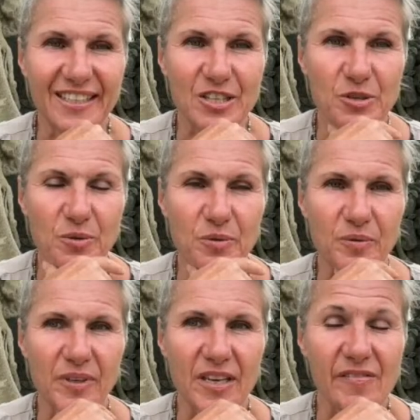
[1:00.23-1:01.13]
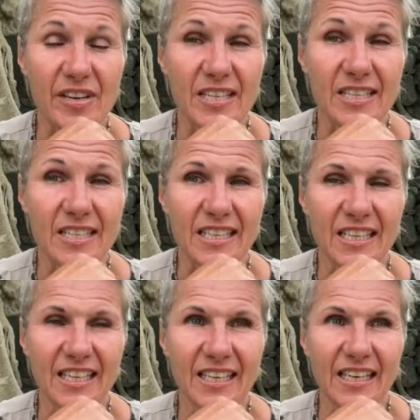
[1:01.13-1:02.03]
to even
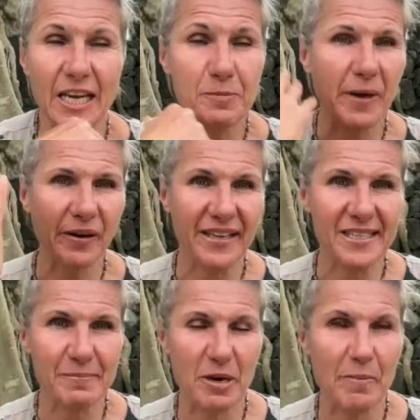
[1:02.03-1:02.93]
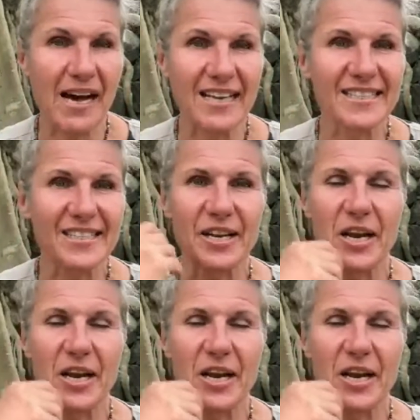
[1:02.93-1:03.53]
experience menopause,